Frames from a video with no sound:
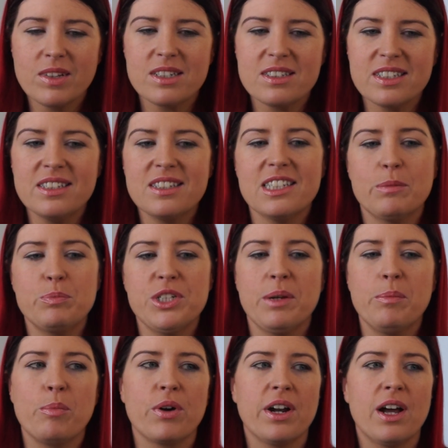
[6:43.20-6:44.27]
since
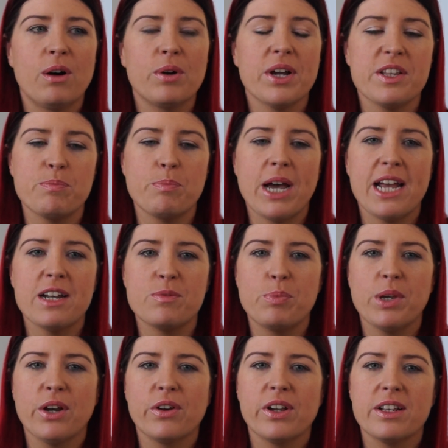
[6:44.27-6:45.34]
September now, his bad
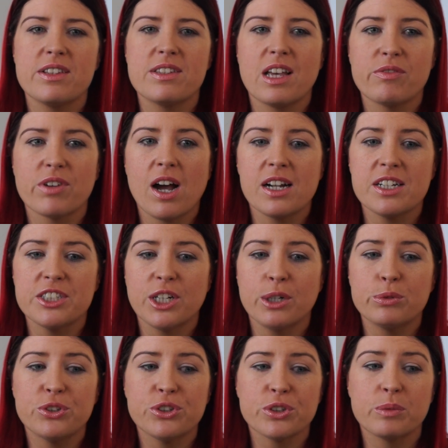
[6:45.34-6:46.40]
periods have gone
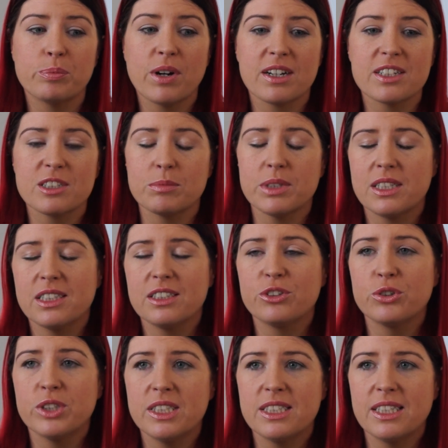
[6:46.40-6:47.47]
down to approximately
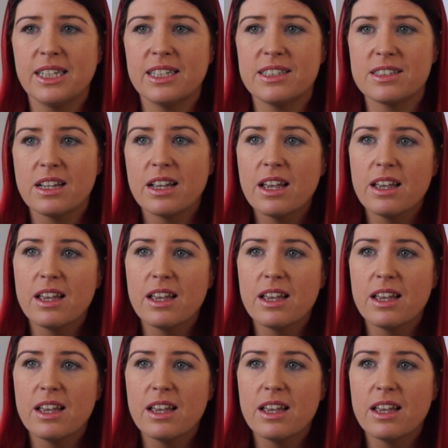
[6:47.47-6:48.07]
3 days.